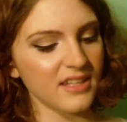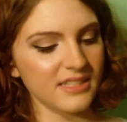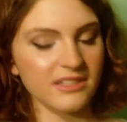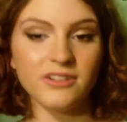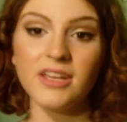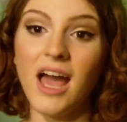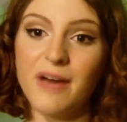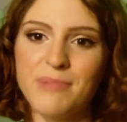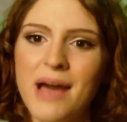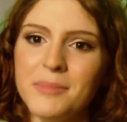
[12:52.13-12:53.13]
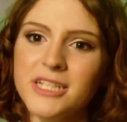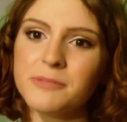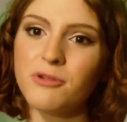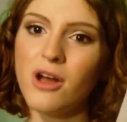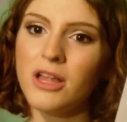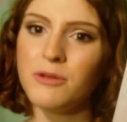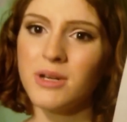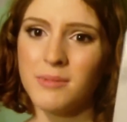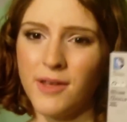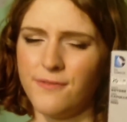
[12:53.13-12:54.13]
So yeah, Batman's probably
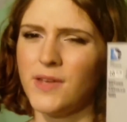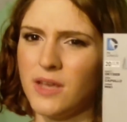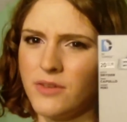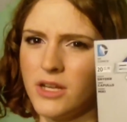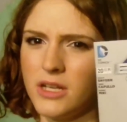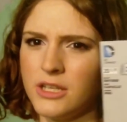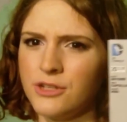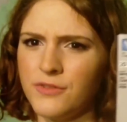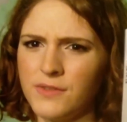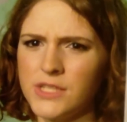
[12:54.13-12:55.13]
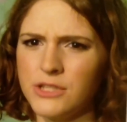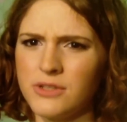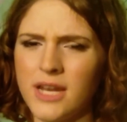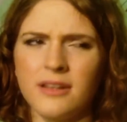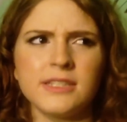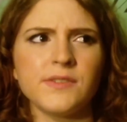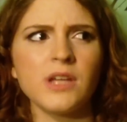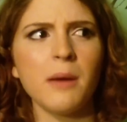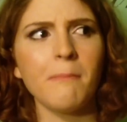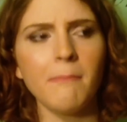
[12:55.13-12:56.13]
one of my favorite New 52 titles, if
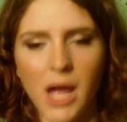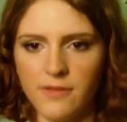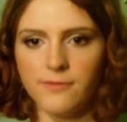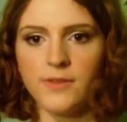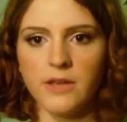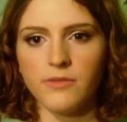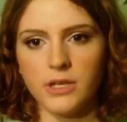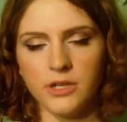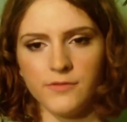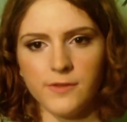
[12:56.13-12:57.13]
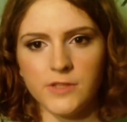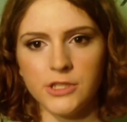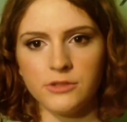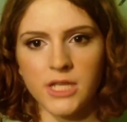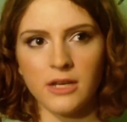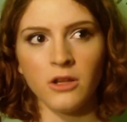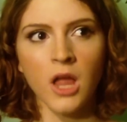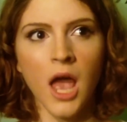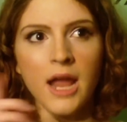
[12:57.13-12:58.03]
not my favorite New 52 title.